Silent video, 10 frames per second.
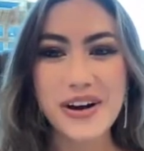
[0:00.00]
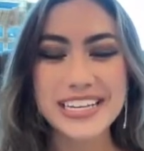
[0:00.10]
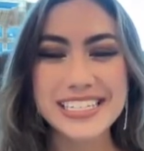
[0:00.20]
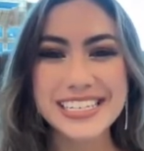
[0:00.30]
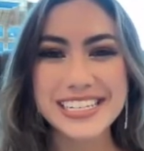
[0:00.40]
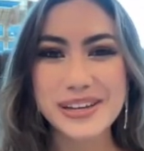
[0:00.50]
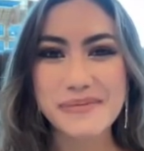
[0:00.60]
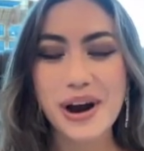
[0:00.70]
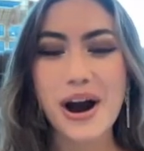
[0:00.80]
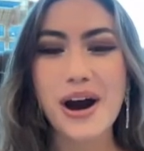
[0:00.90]
I see
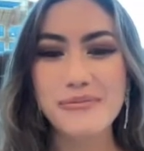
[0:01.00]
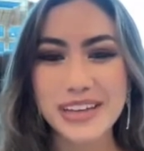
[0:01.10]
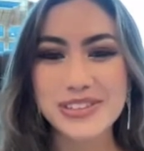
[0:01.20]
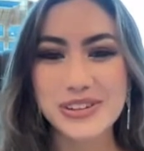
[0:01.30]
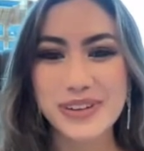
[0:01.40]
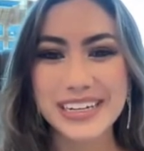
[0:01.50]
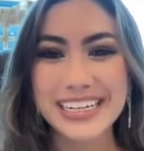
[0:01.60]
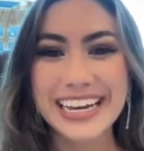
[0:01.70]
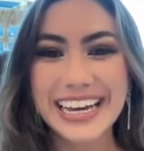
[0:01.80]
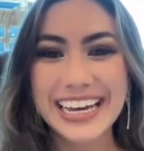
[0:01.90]
some comments
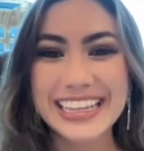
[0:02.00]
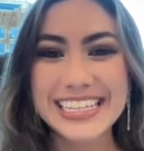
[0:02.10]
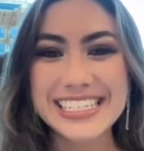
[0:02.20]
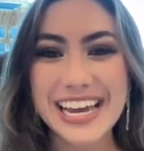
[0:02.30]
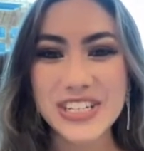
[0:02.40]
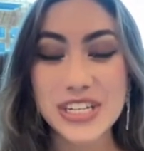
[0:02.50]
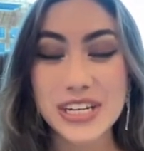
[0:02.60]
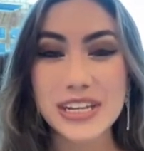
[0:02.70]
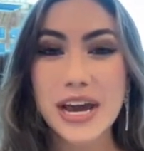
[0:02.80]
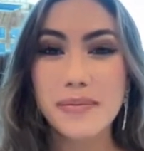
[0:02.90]
already in the section.